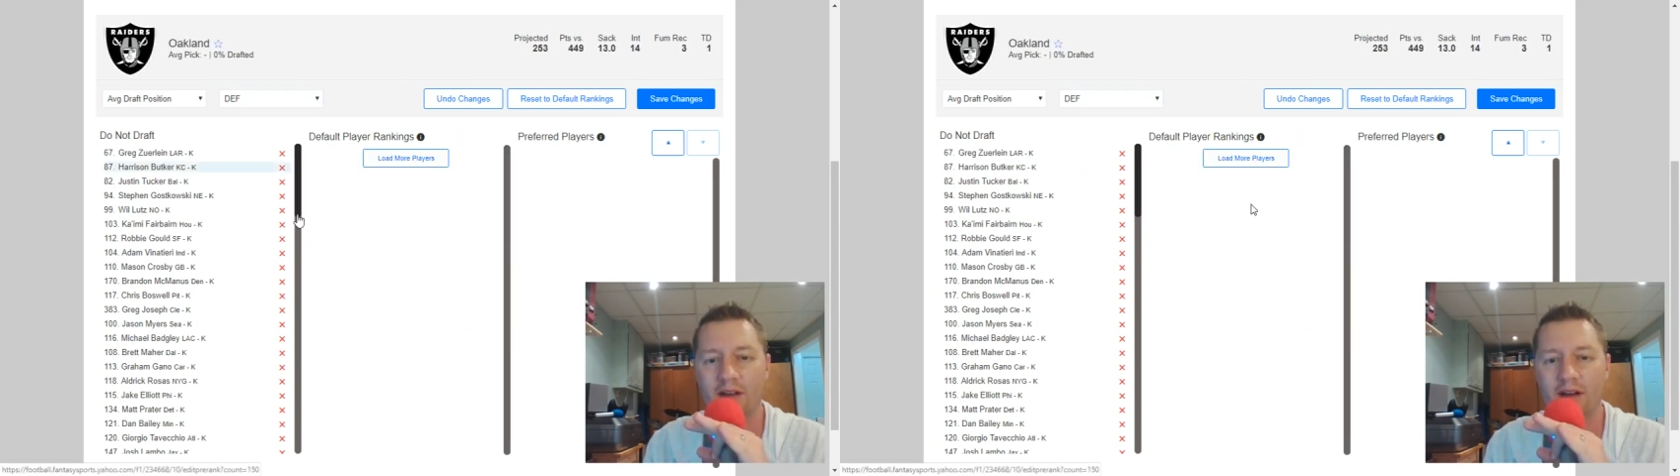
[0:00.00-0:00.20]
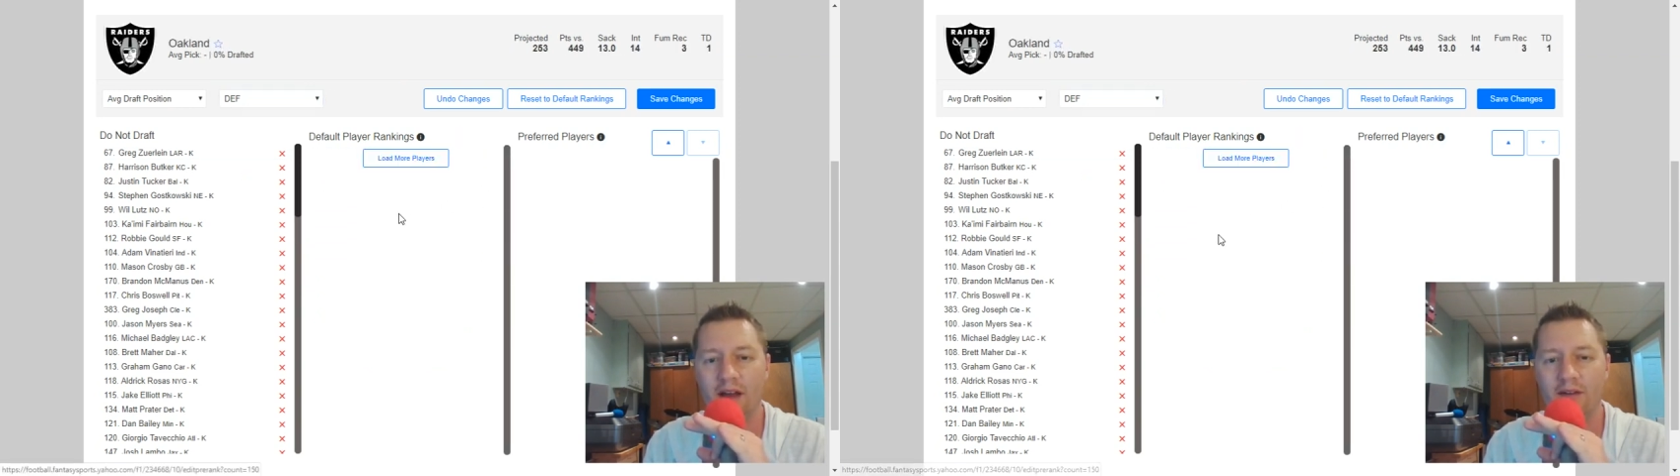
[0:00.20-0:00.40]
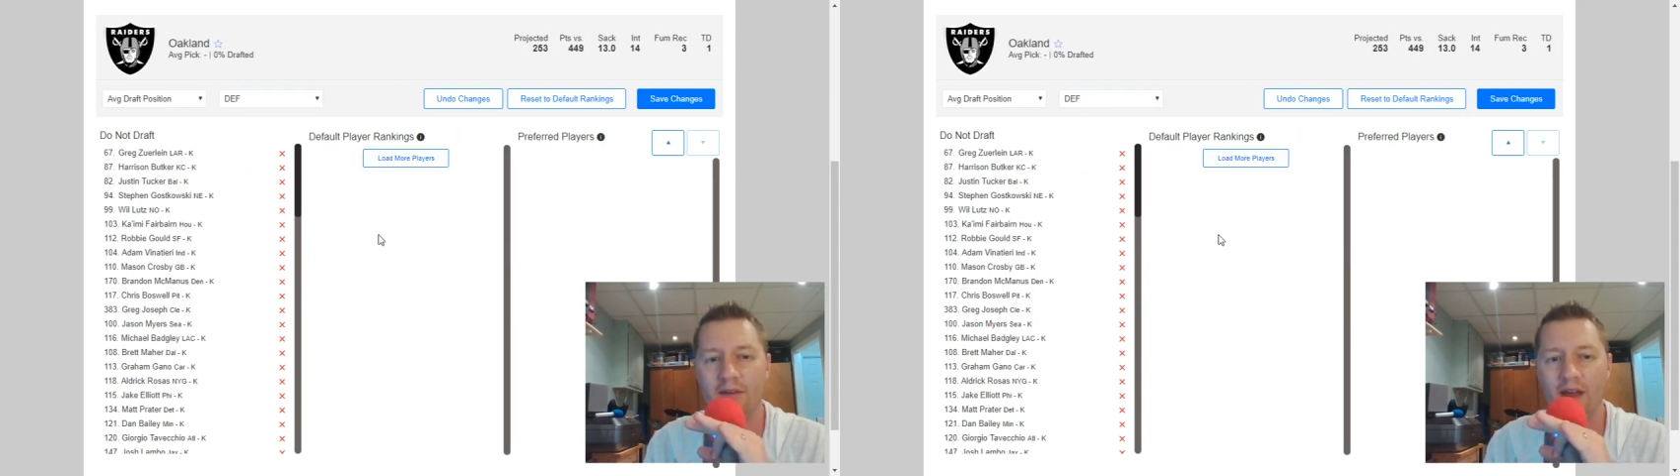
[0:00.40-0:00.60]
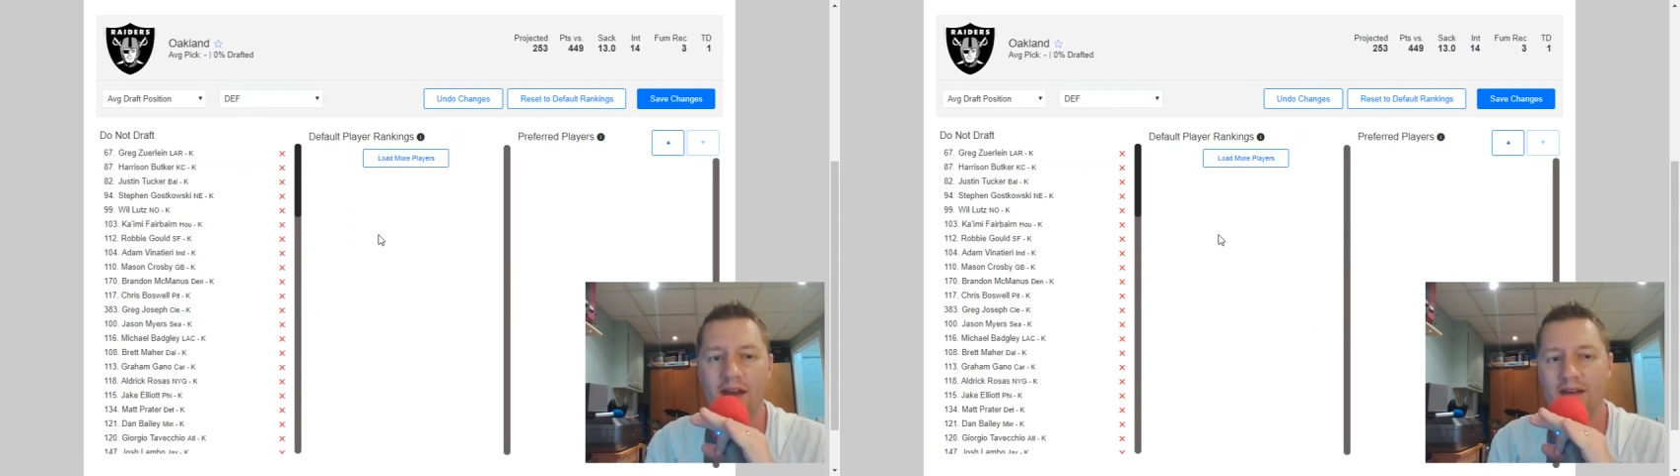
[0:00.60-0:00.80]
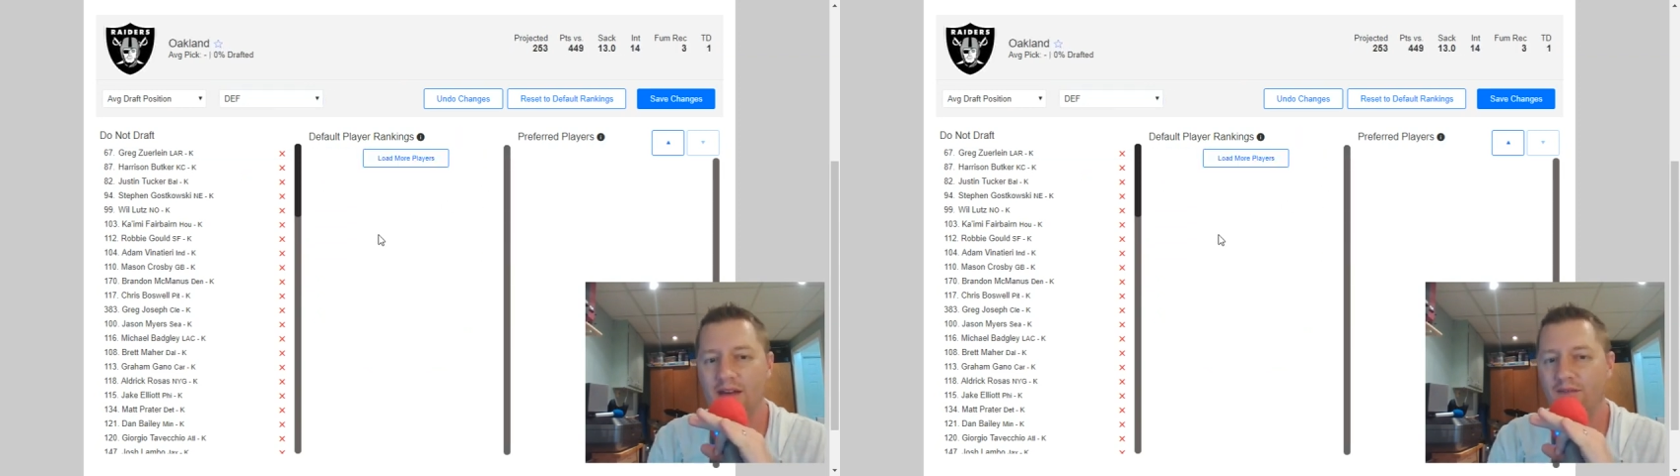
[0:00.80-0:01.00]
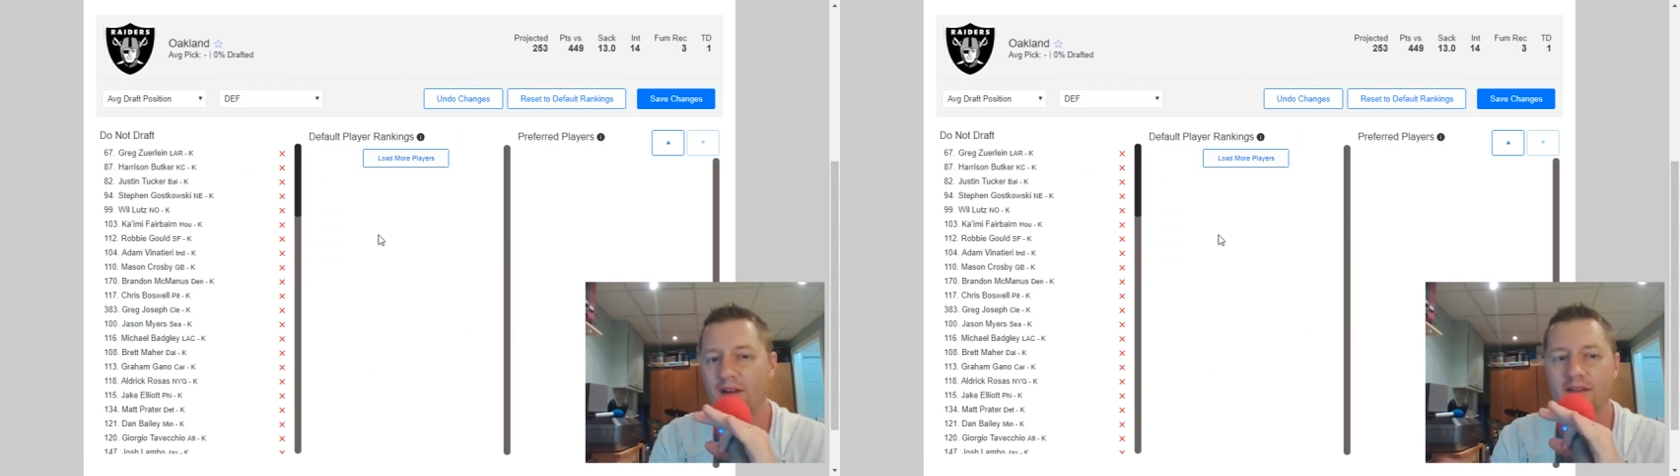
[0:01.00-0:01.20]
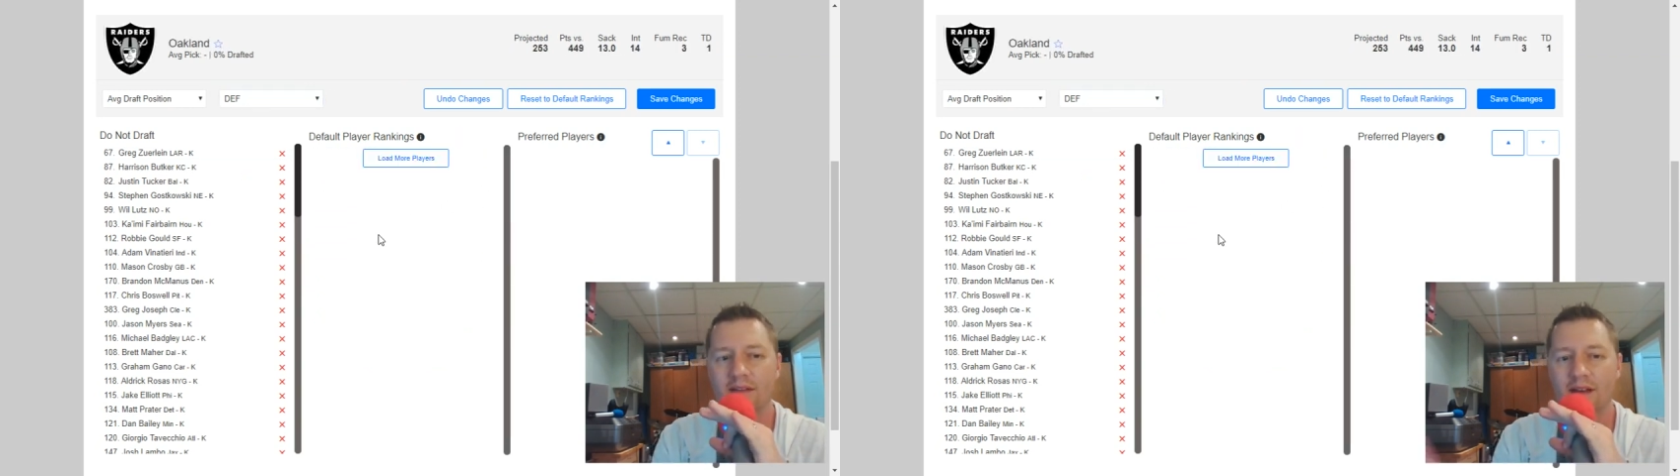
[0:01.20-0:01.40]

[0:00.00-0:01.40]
going to have any defenses,